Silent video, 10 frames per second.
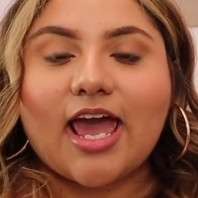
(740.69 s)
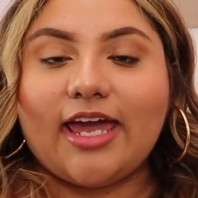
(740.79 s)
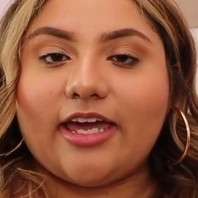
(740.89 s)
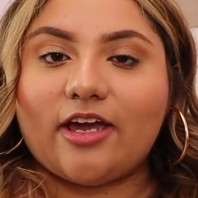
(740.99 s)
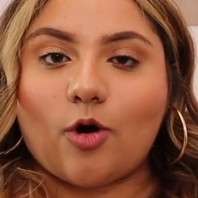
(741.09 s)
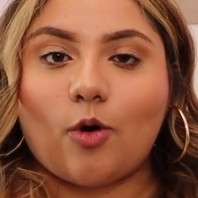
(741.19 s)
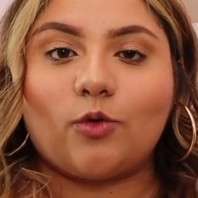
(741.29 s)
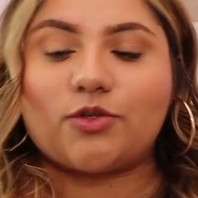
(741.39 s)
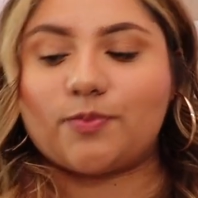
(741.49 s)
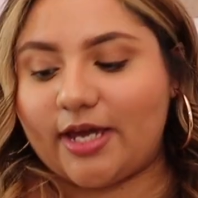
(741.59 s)
a
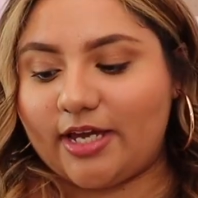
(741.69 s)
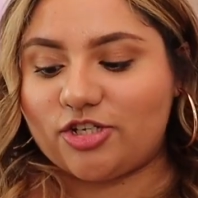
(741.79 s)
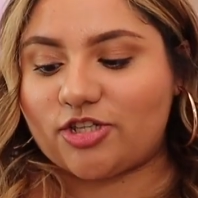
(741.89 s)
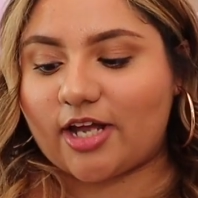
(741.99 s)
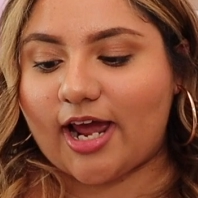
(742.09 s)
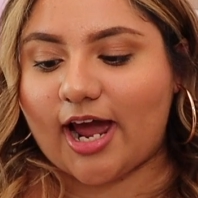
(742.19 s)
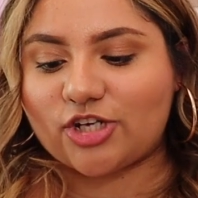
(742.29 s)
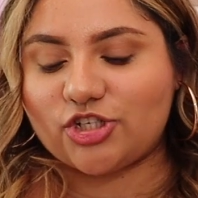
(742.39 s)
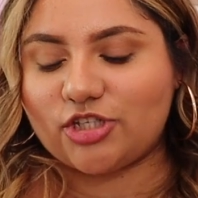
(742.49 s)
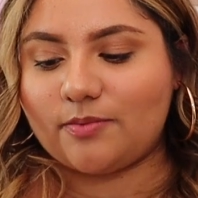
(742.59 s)
goals page that I
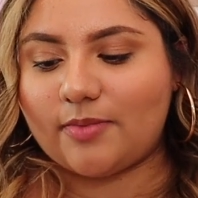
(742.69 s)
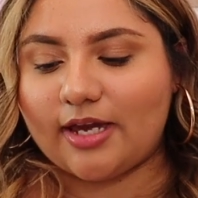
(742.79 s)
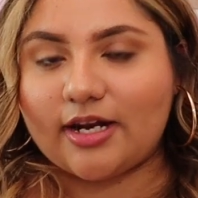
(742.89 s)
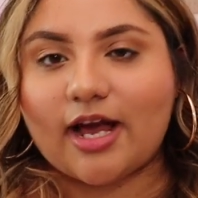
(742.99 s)
actually made.